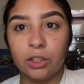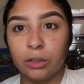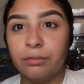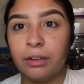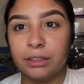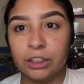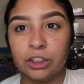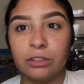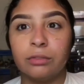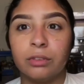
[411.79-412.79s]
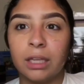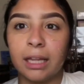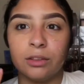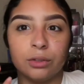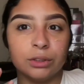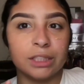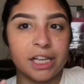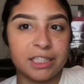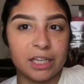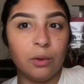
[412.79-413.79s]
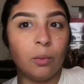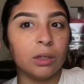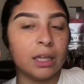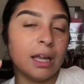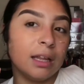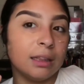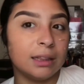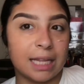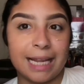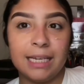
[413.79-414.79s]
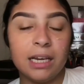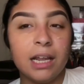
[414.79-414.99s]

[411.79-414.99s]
good foundation for like those days that you want like a light